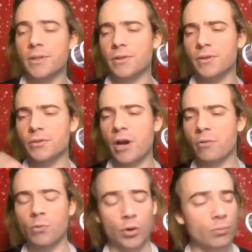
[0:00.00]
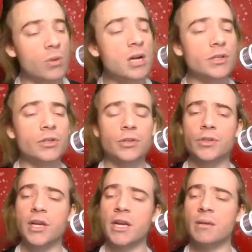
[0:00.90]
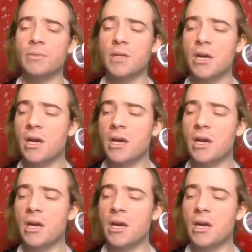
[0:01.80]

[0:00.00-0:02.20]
there's the Dragon Warrior Monsters games,